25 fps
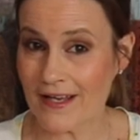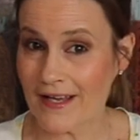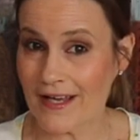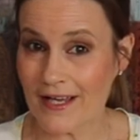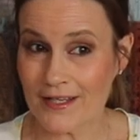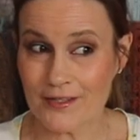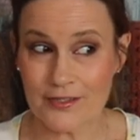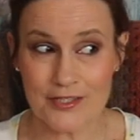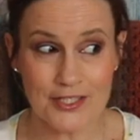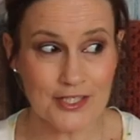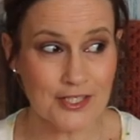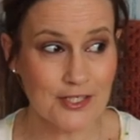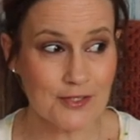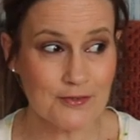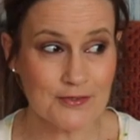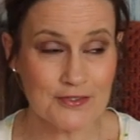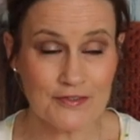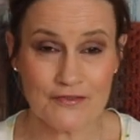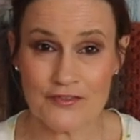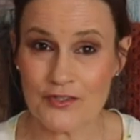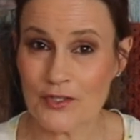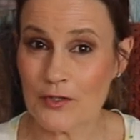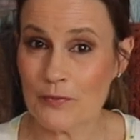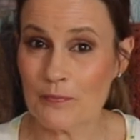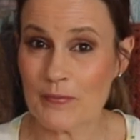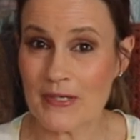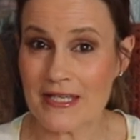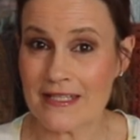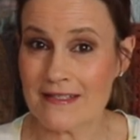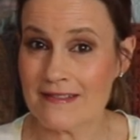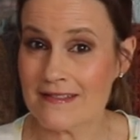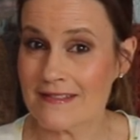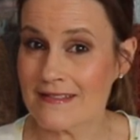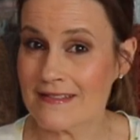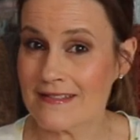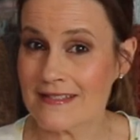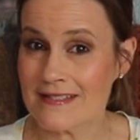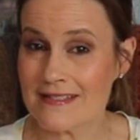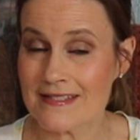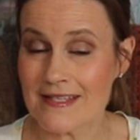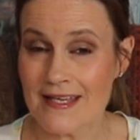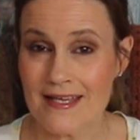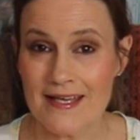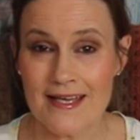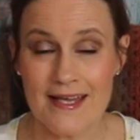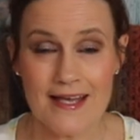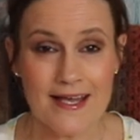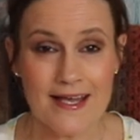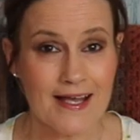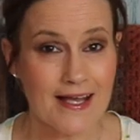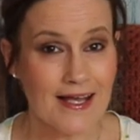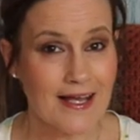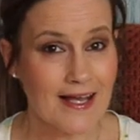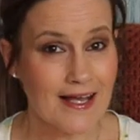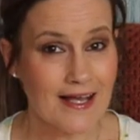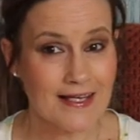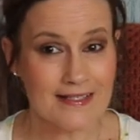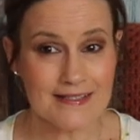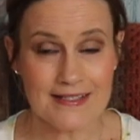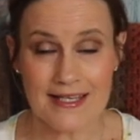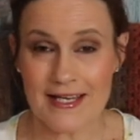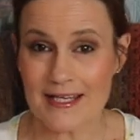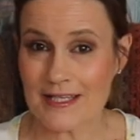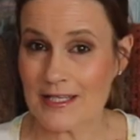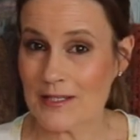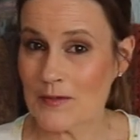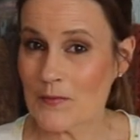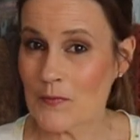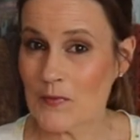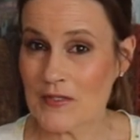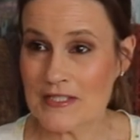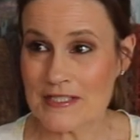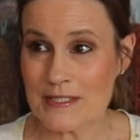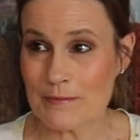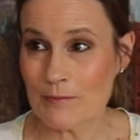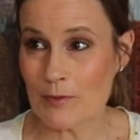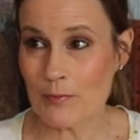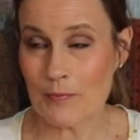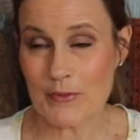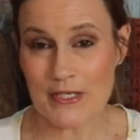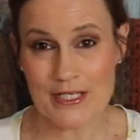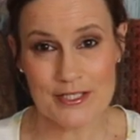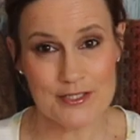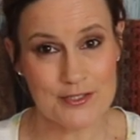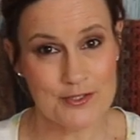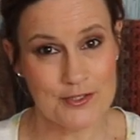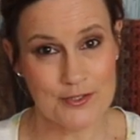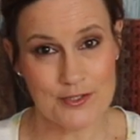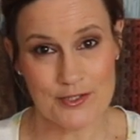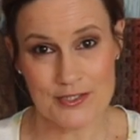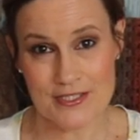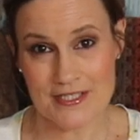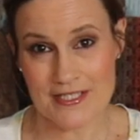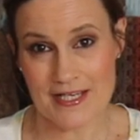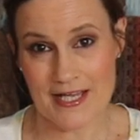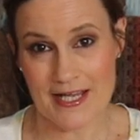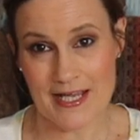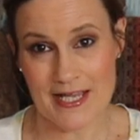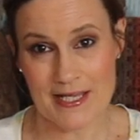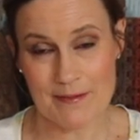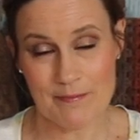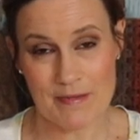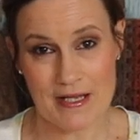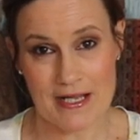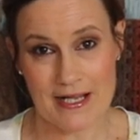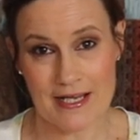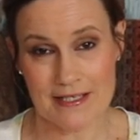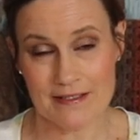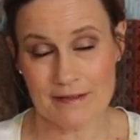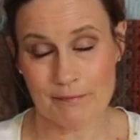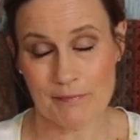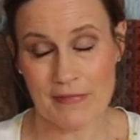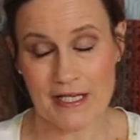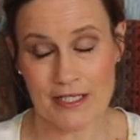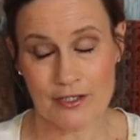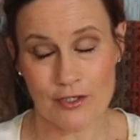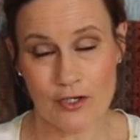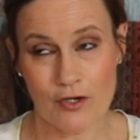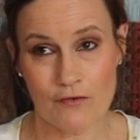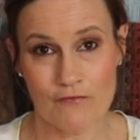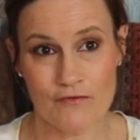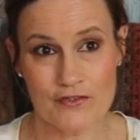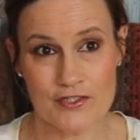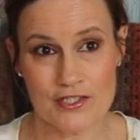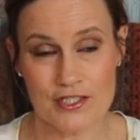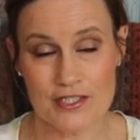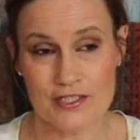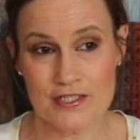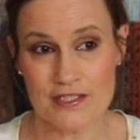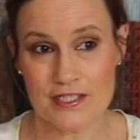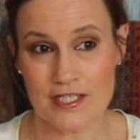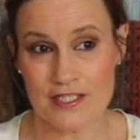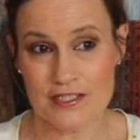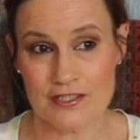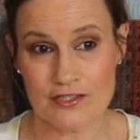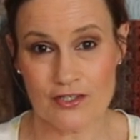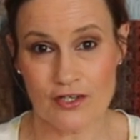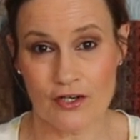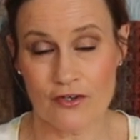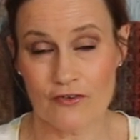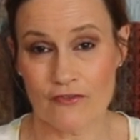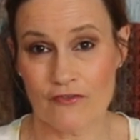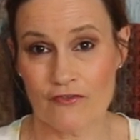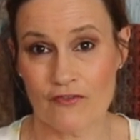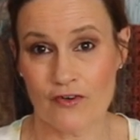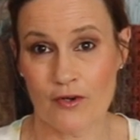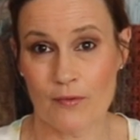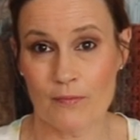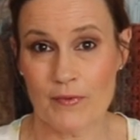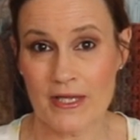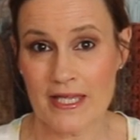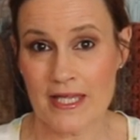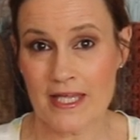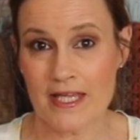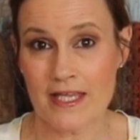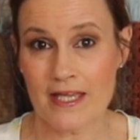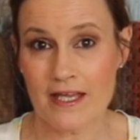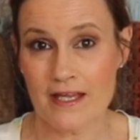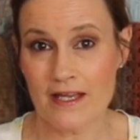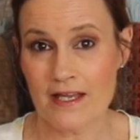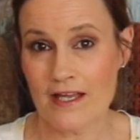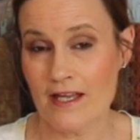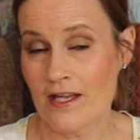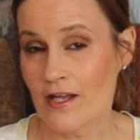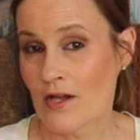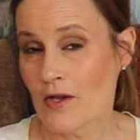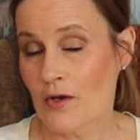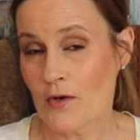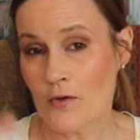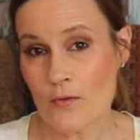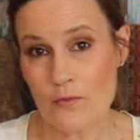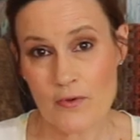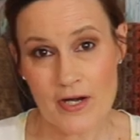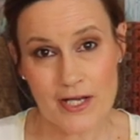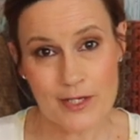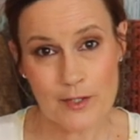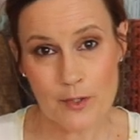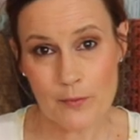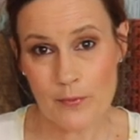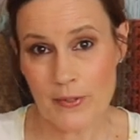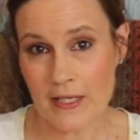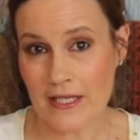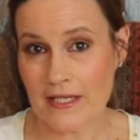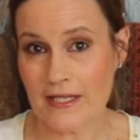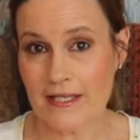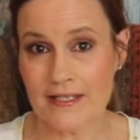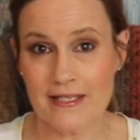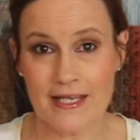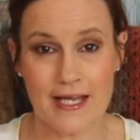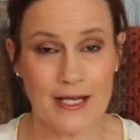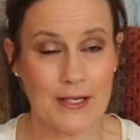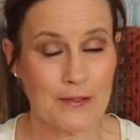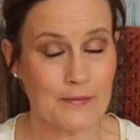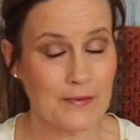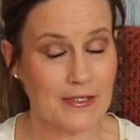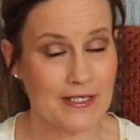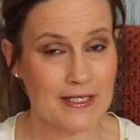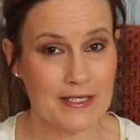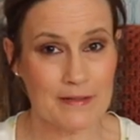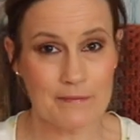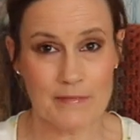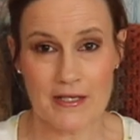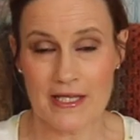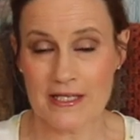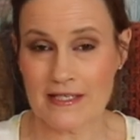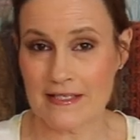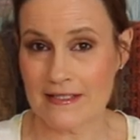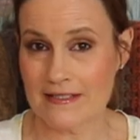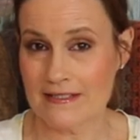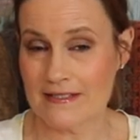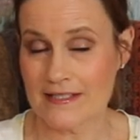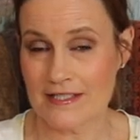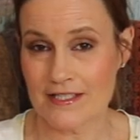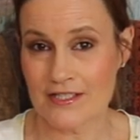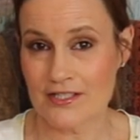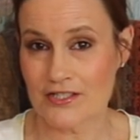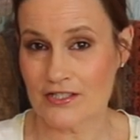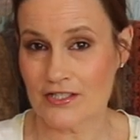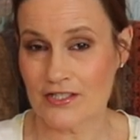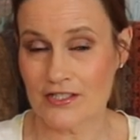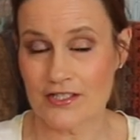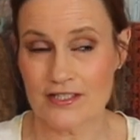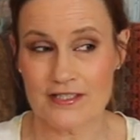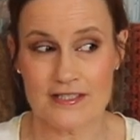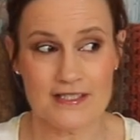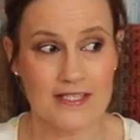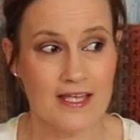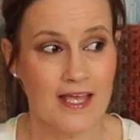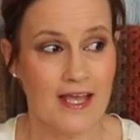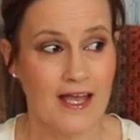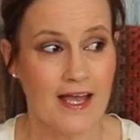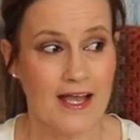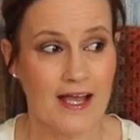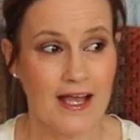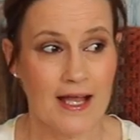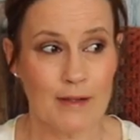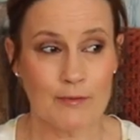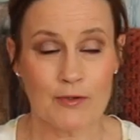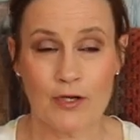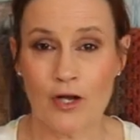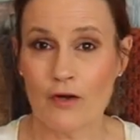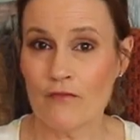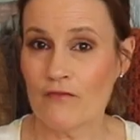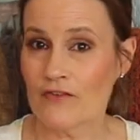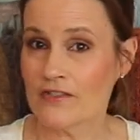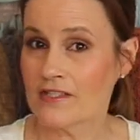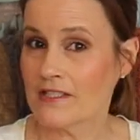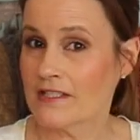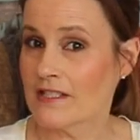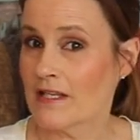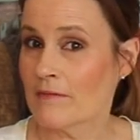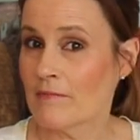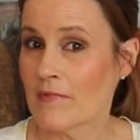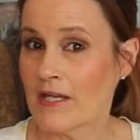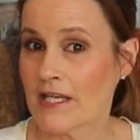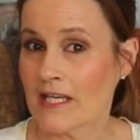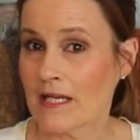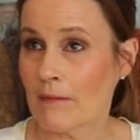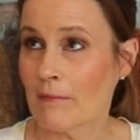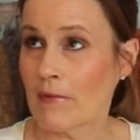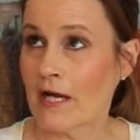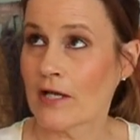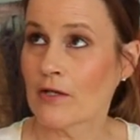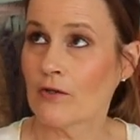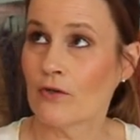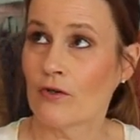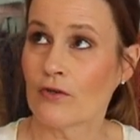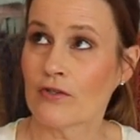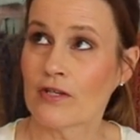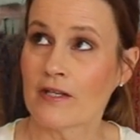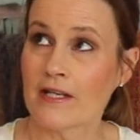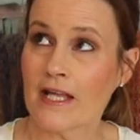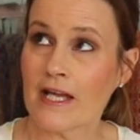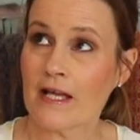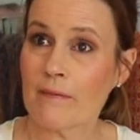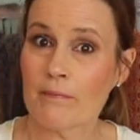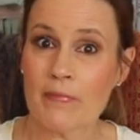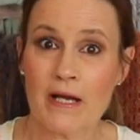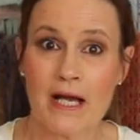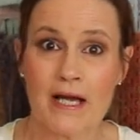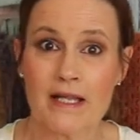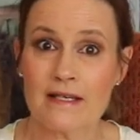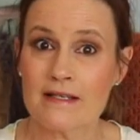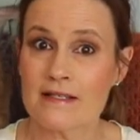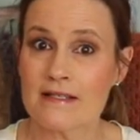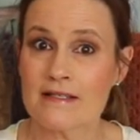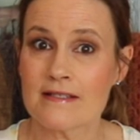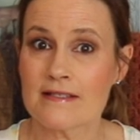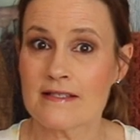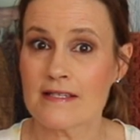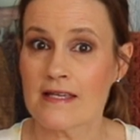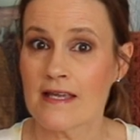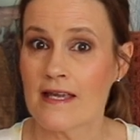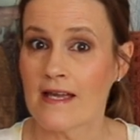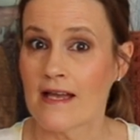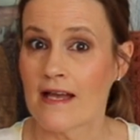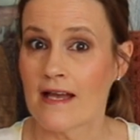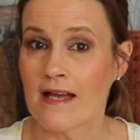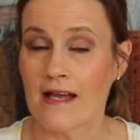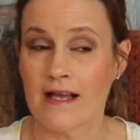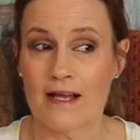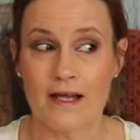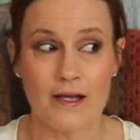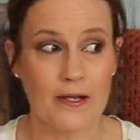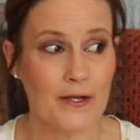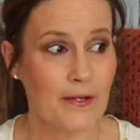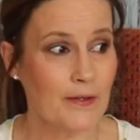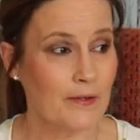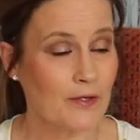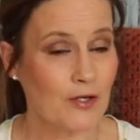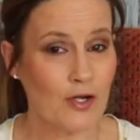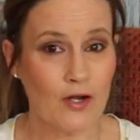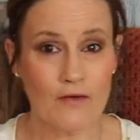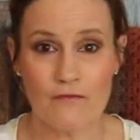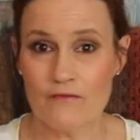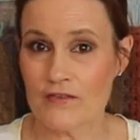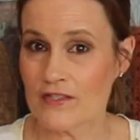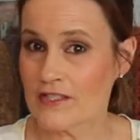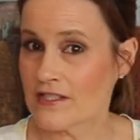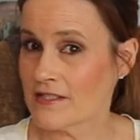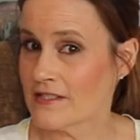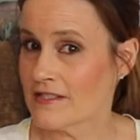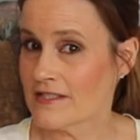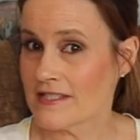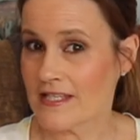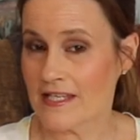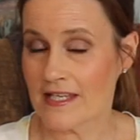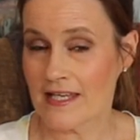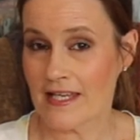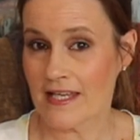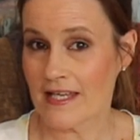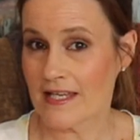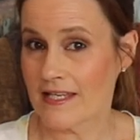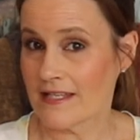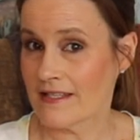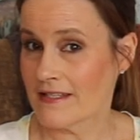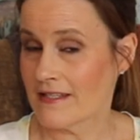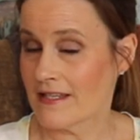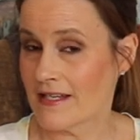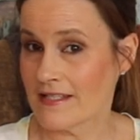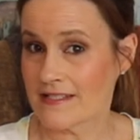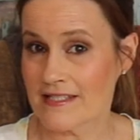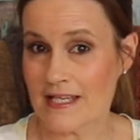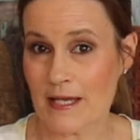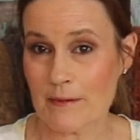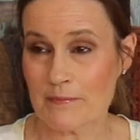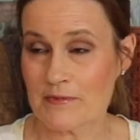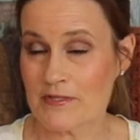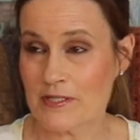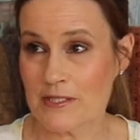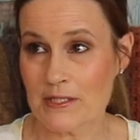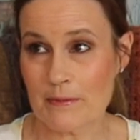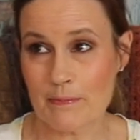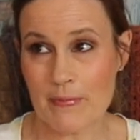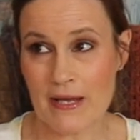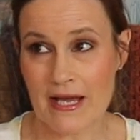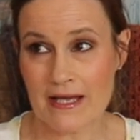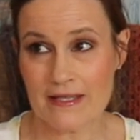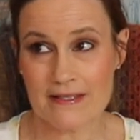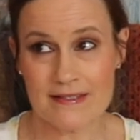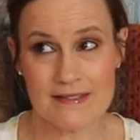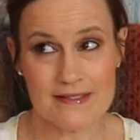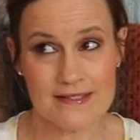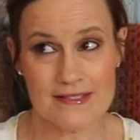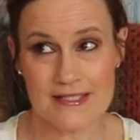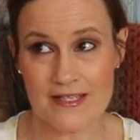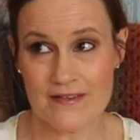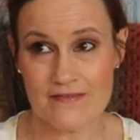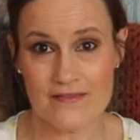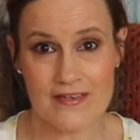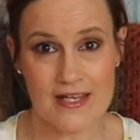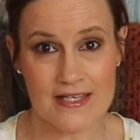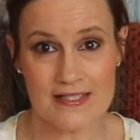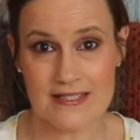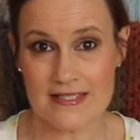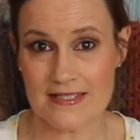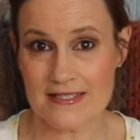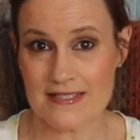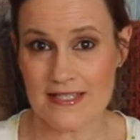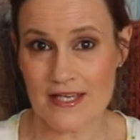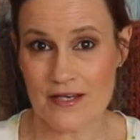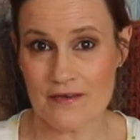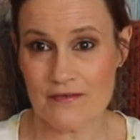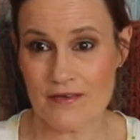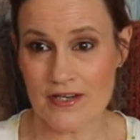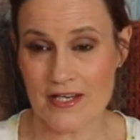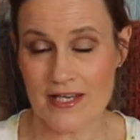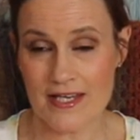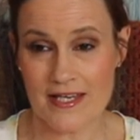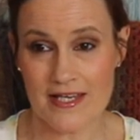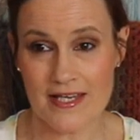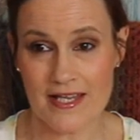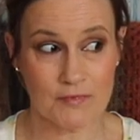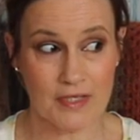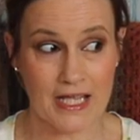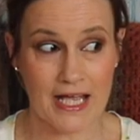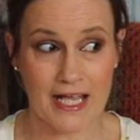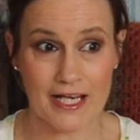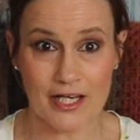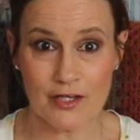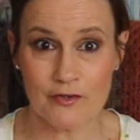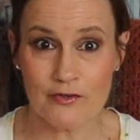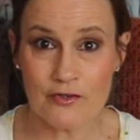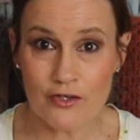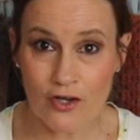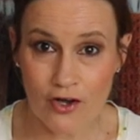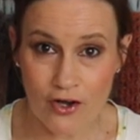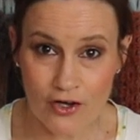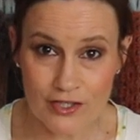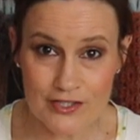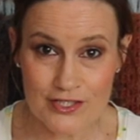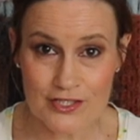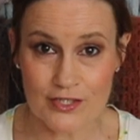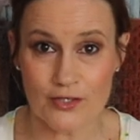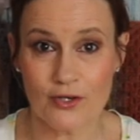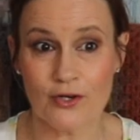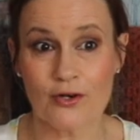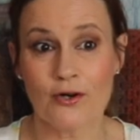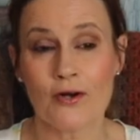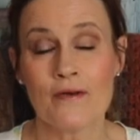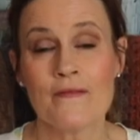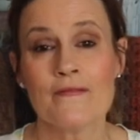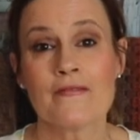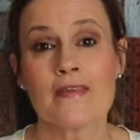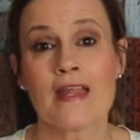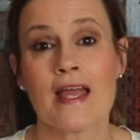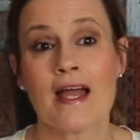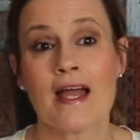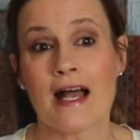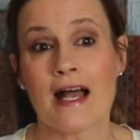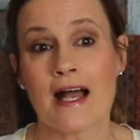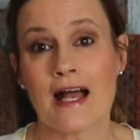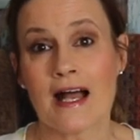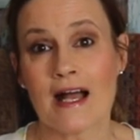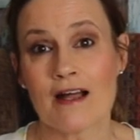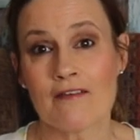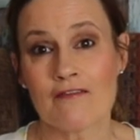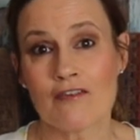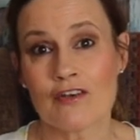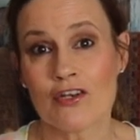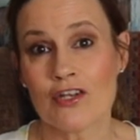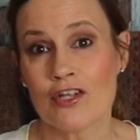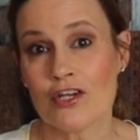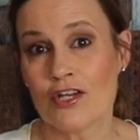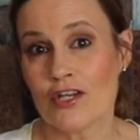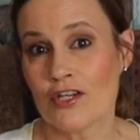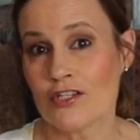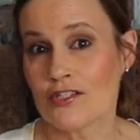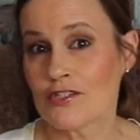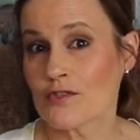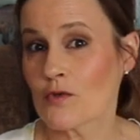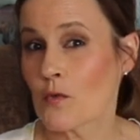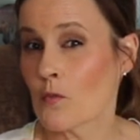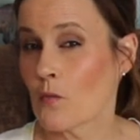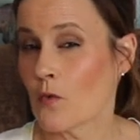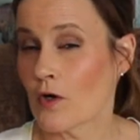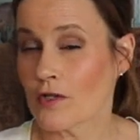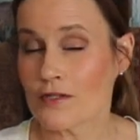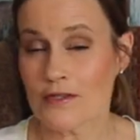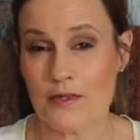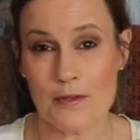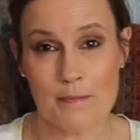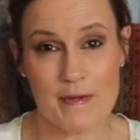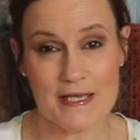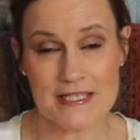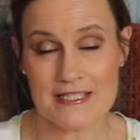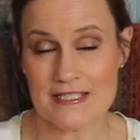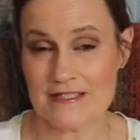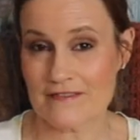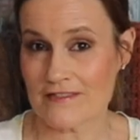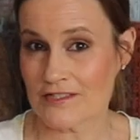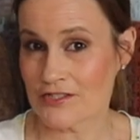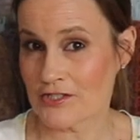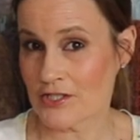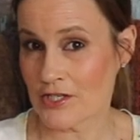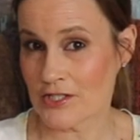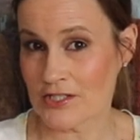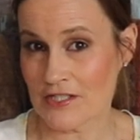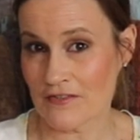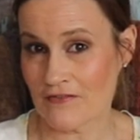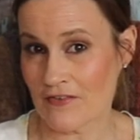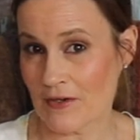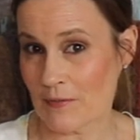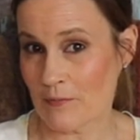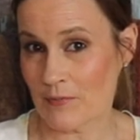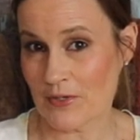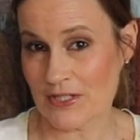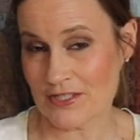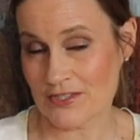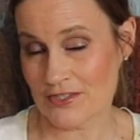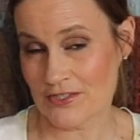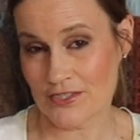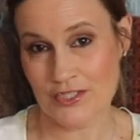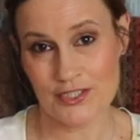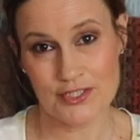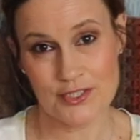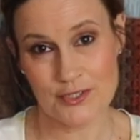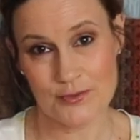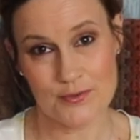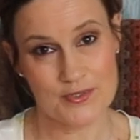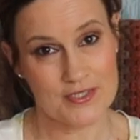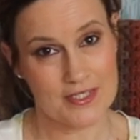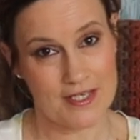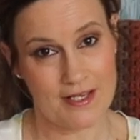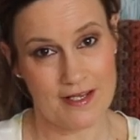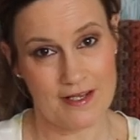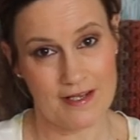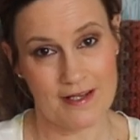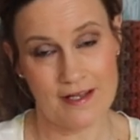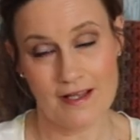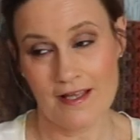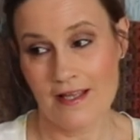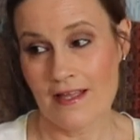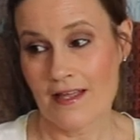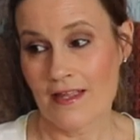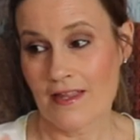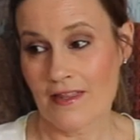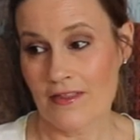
I only use a few pins, and I can whiz them up in no time, and my confidence has gone from here, right up here now, in making t-shirts. I'm confident in making my own neckband, confident in adapting the patterns if necessary, and also I've learned what the best jersey fabrics to use are.